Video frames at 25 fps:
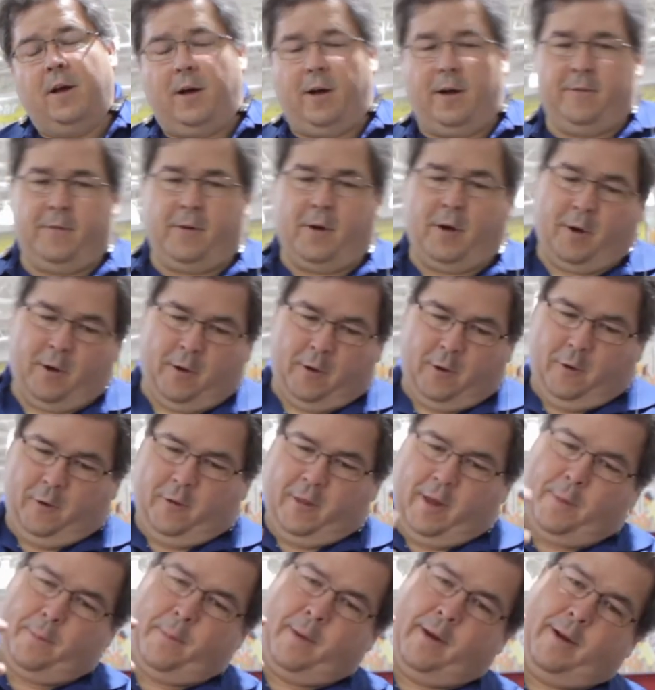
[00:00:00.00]
of all
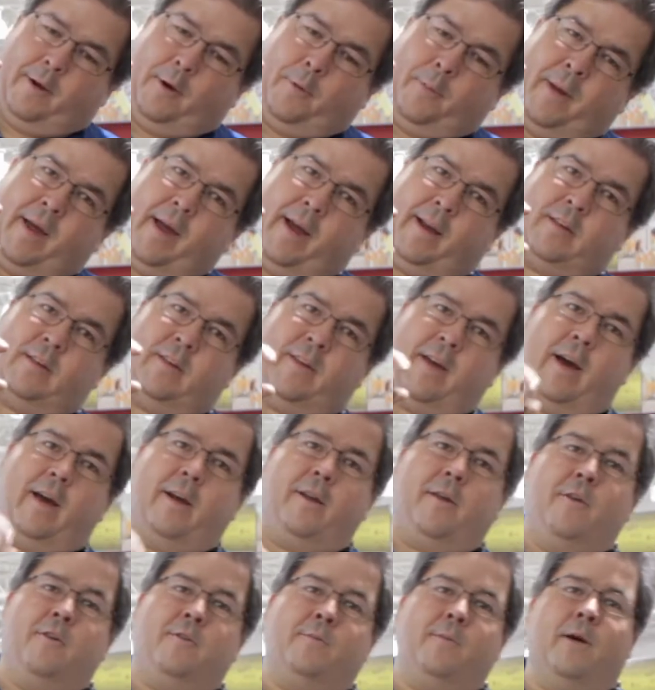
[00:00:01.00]
that big old package of
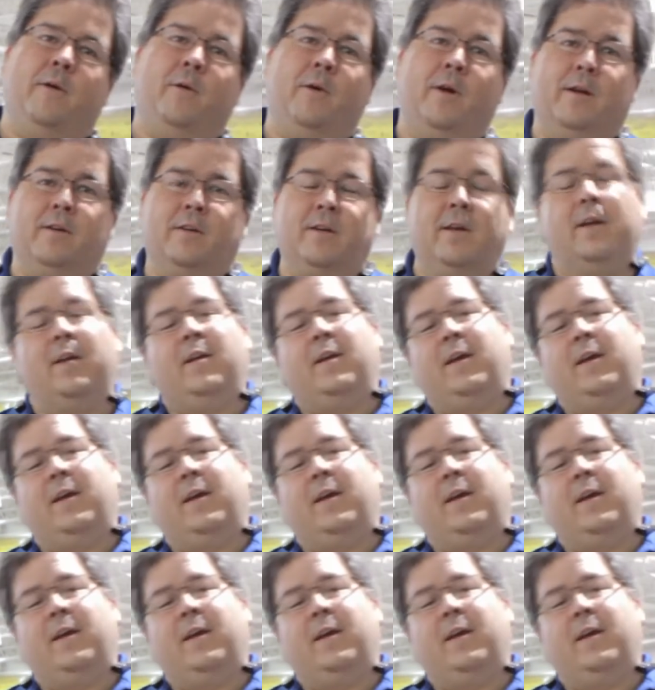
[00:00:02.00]
how to use my range.